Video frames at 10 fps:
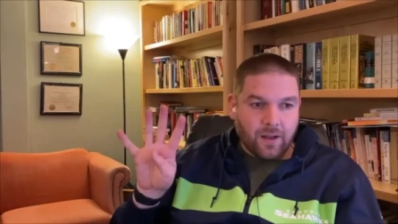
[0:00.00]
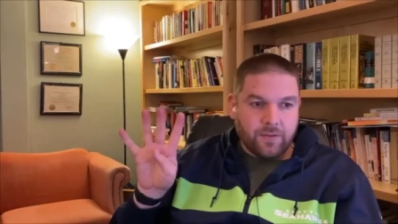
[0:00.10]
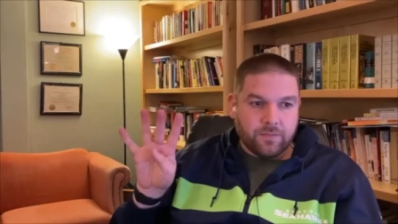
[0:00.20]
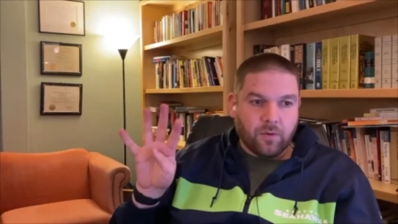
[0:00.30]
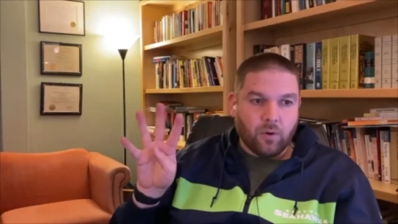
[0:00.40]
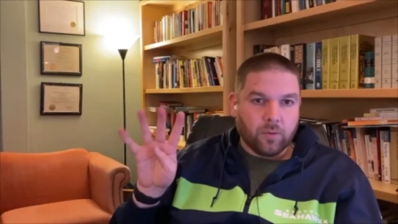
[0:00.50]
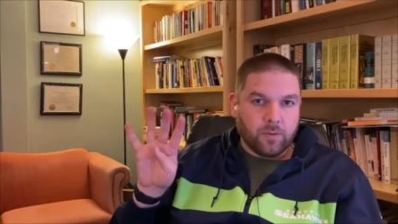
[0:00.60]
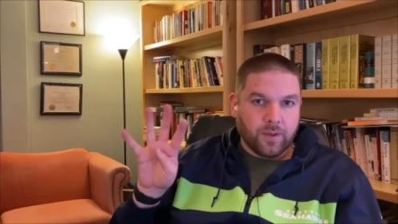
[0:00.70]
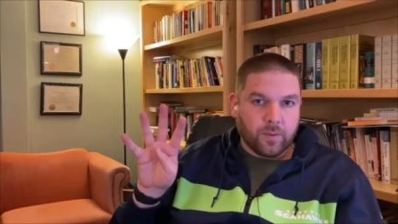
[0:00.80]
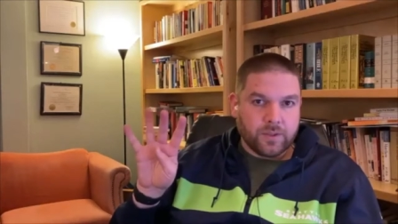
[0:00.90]
of the
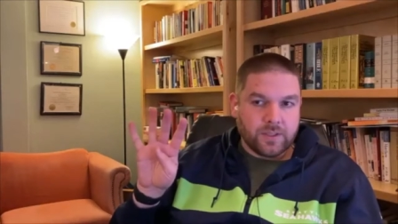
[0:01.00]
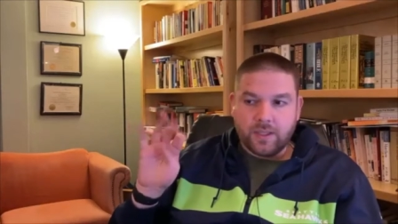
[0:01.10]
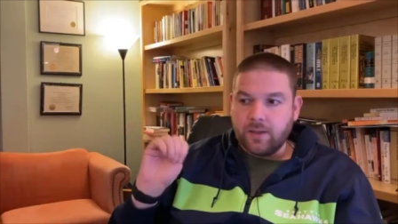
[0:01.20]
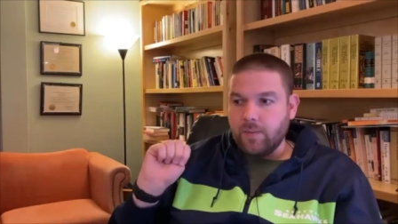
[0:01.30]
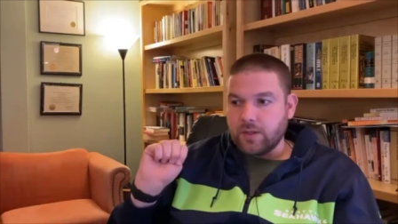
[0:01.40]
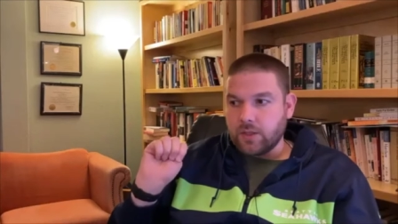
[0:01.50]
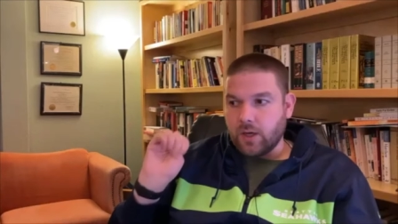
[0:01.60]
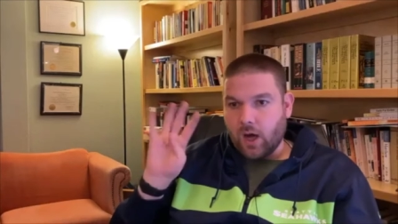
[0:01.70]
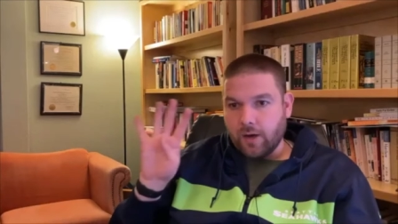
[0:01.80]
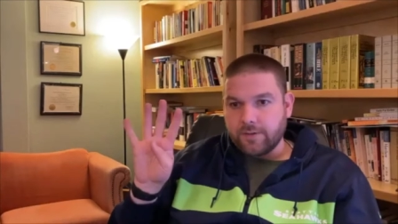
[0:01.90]
vulnerable that we see
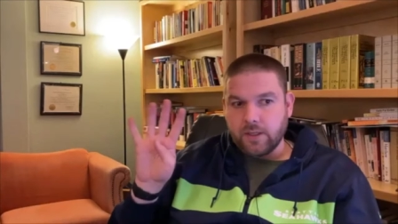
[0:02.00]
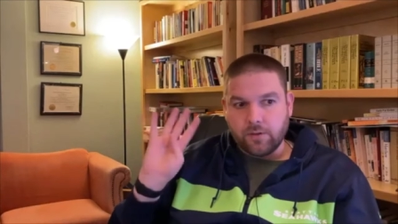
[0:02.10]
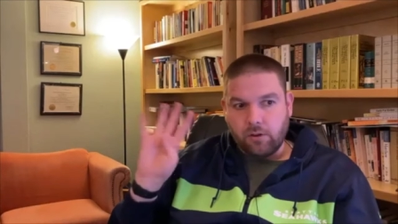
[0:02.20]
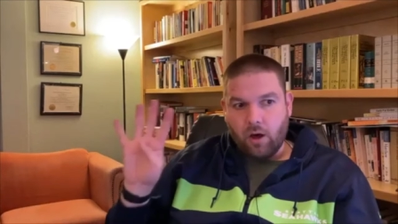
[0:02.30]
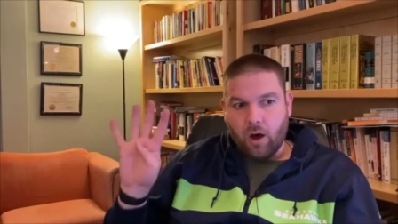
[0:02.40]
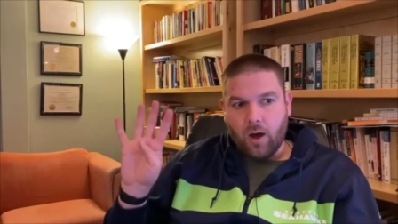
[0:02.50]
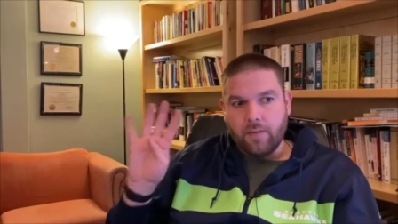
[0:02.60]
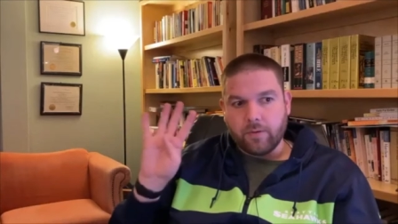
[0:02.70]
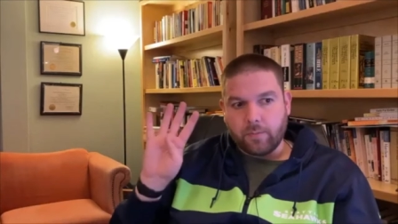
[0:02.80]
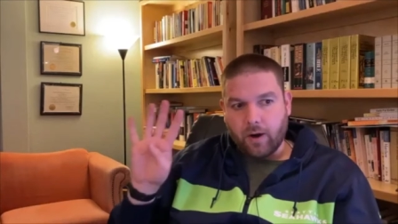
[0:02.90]
mentioned often in the law
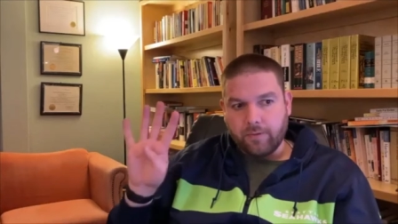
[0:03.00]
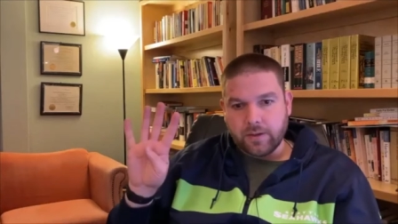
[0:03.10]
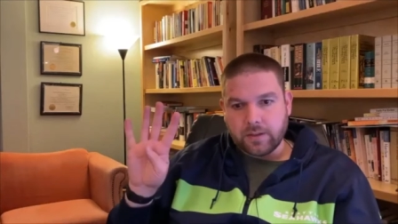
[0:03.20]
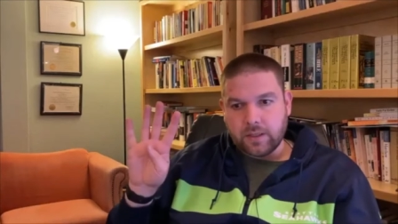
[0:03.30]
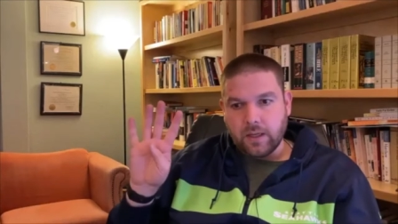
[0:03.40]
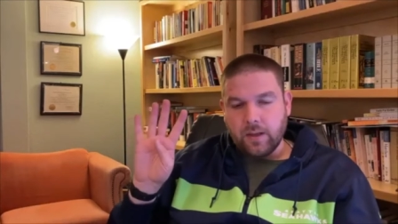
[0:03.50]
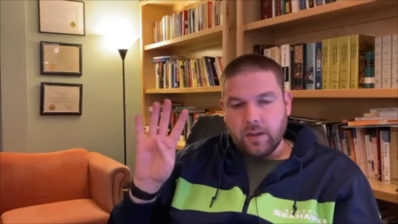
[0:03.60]
and the prophets